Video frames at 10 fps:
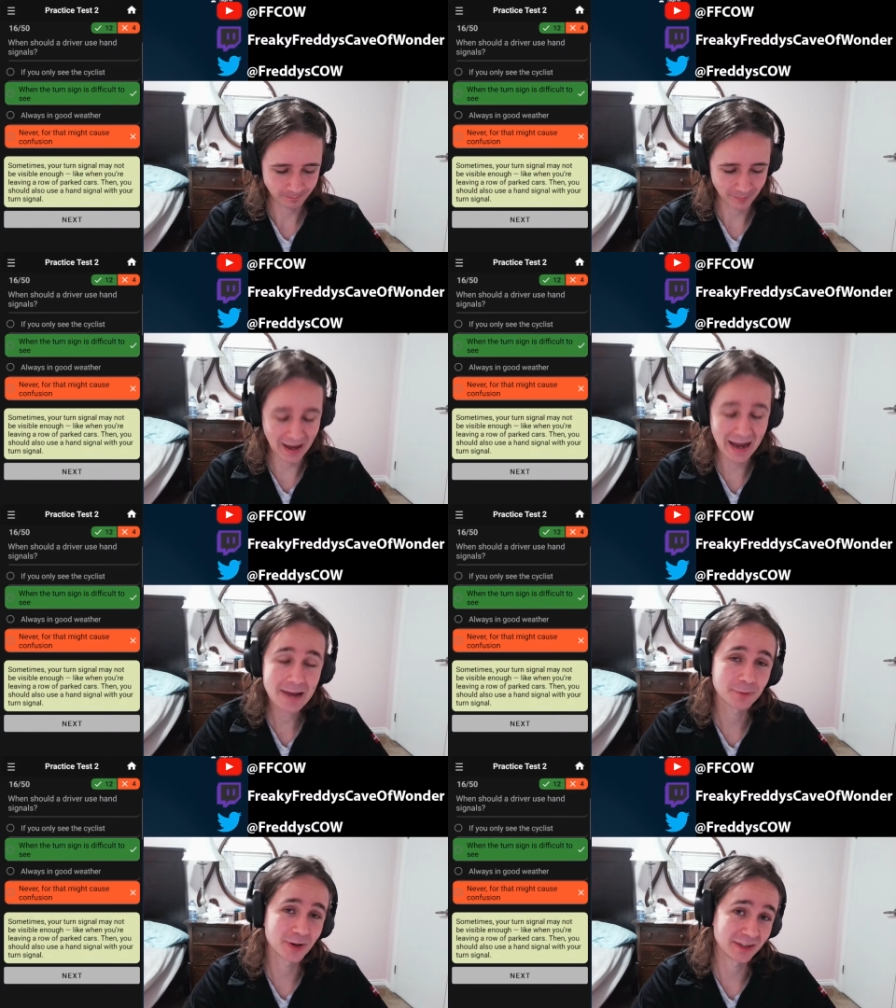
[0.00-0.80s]
I am
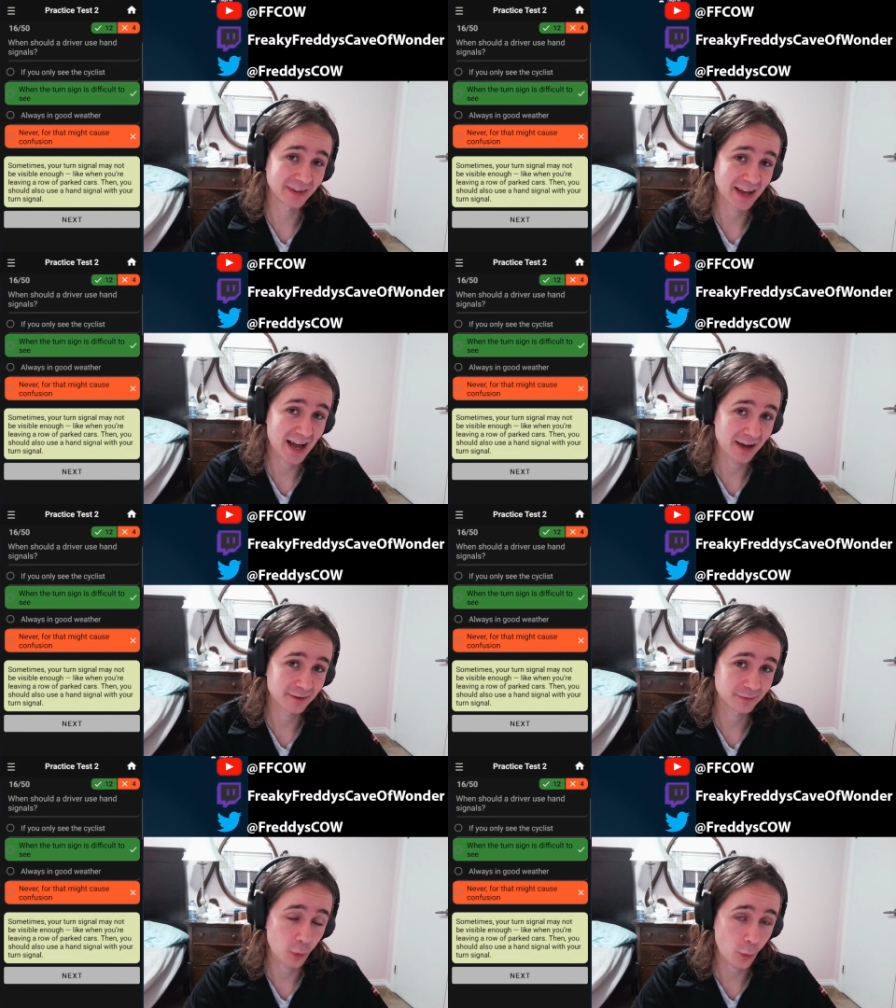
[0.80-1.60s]
not even
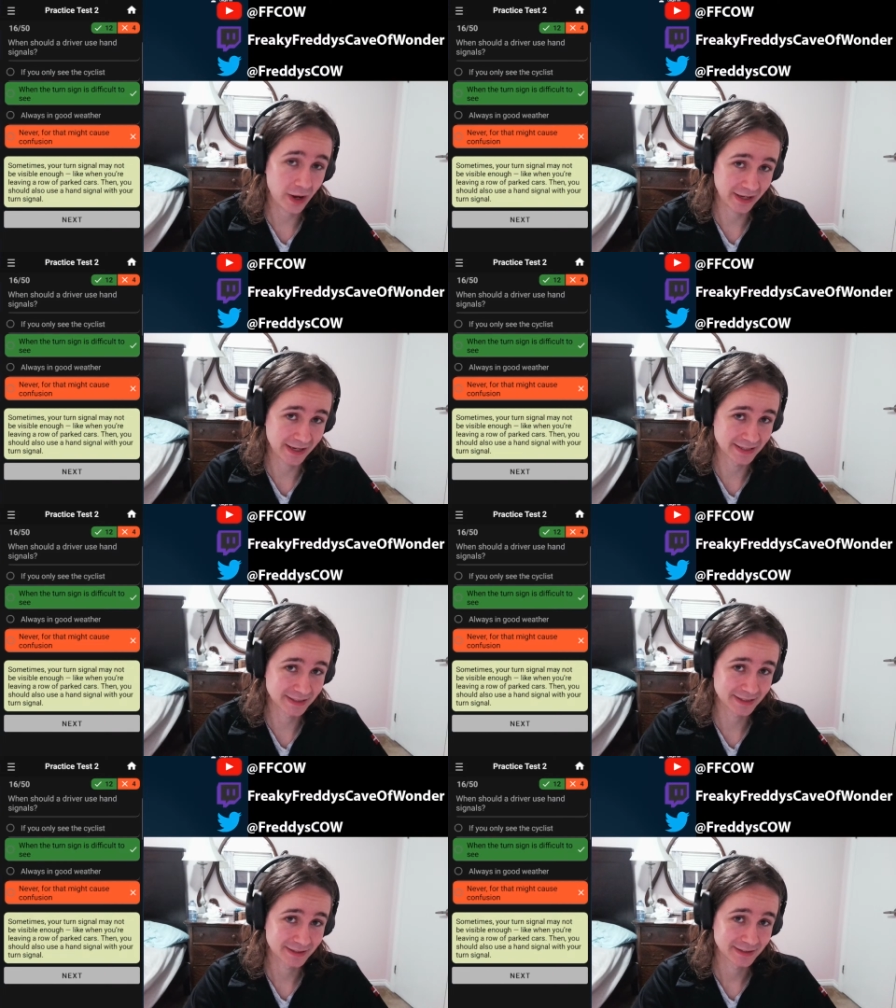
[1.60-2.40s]
halfway
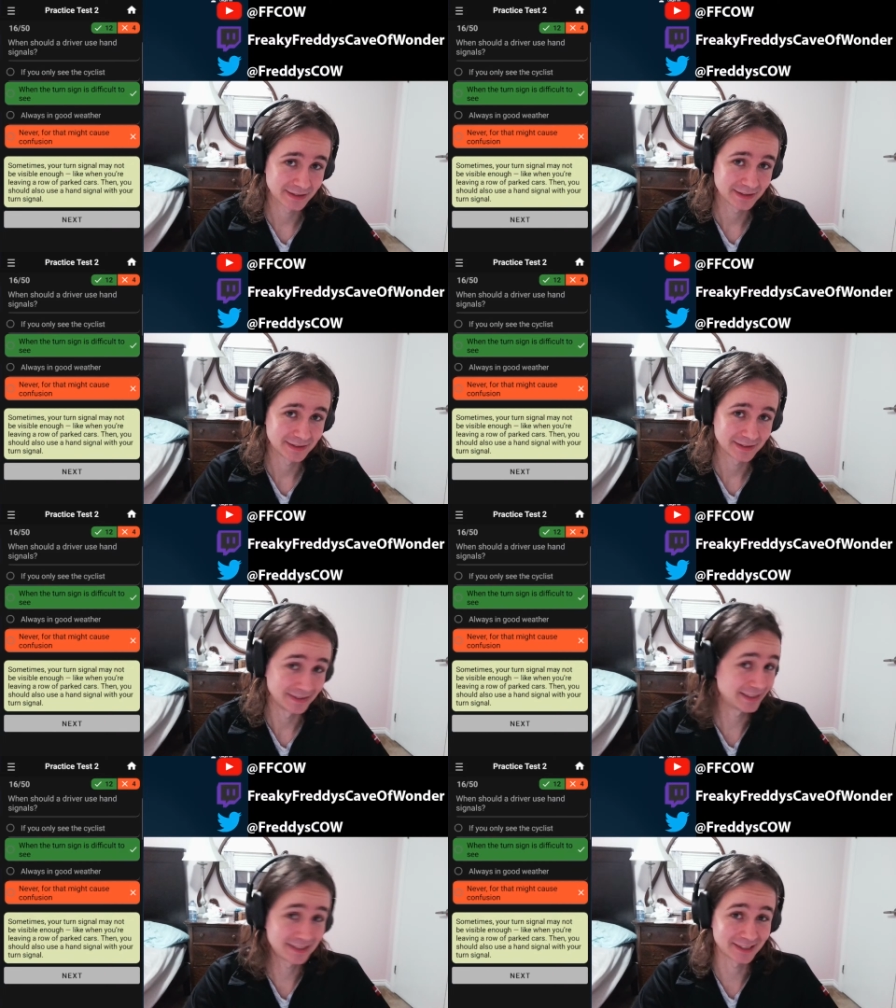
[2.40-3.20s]
yet.
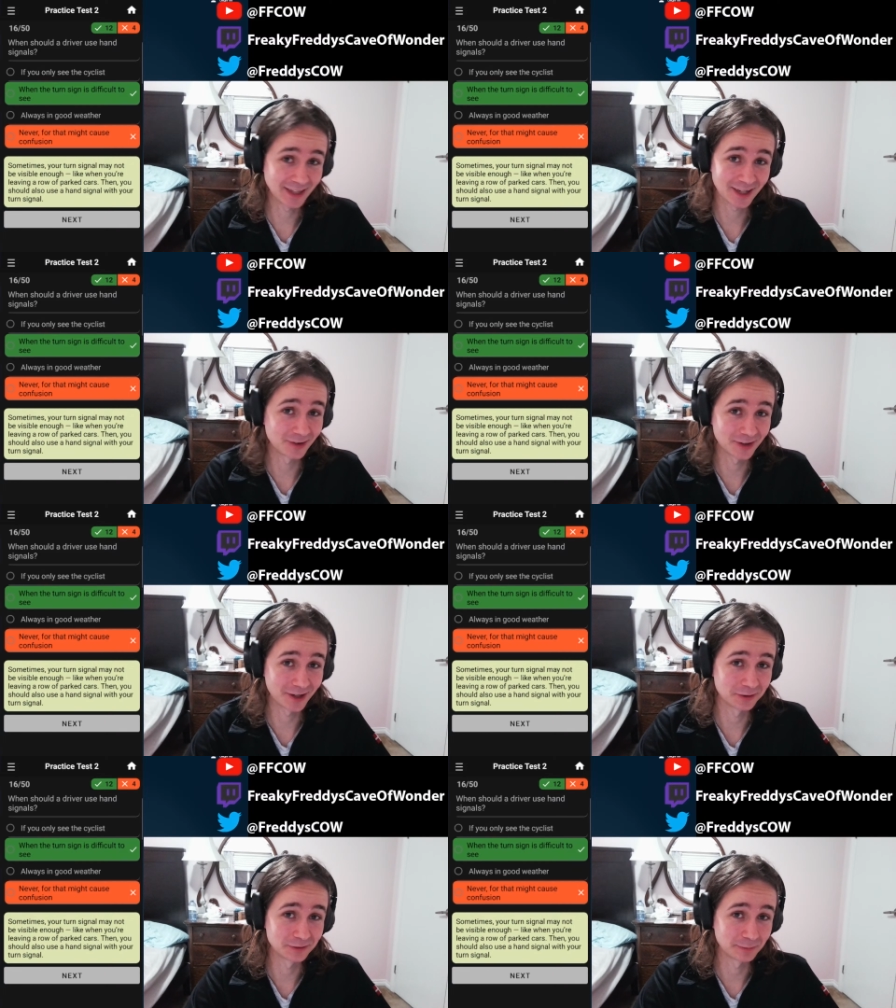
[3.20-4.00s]
This is not looking
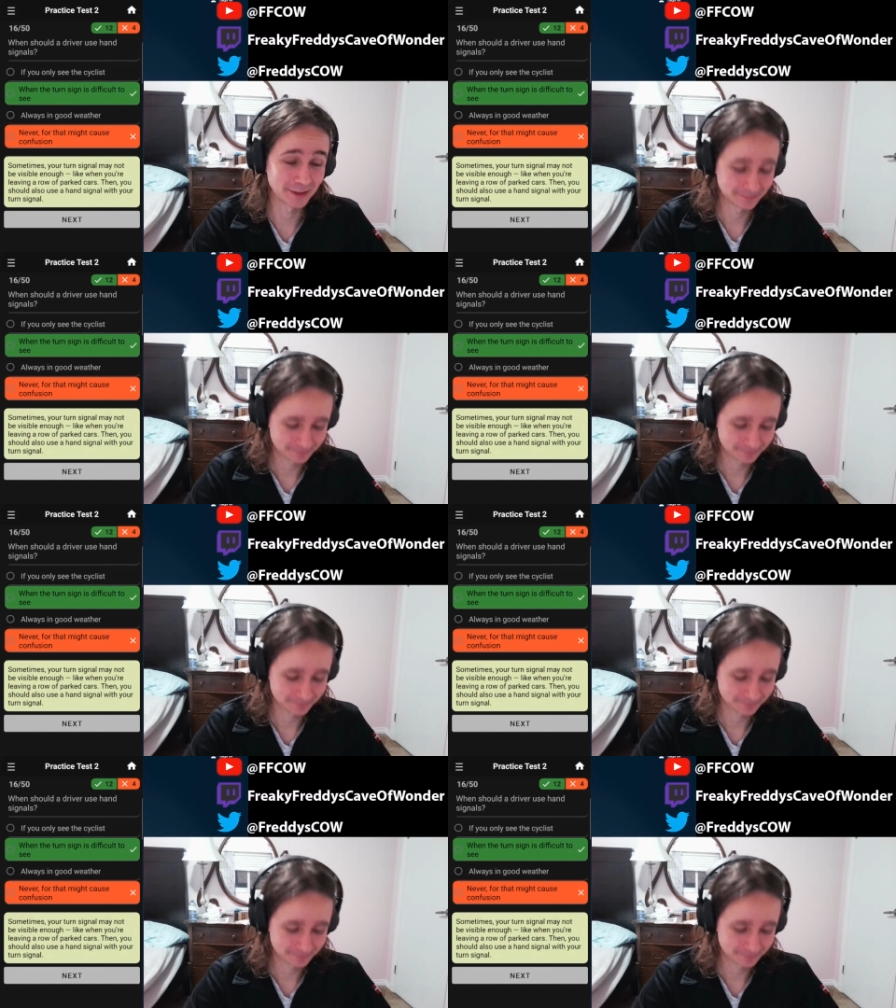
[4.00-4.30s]
good for me.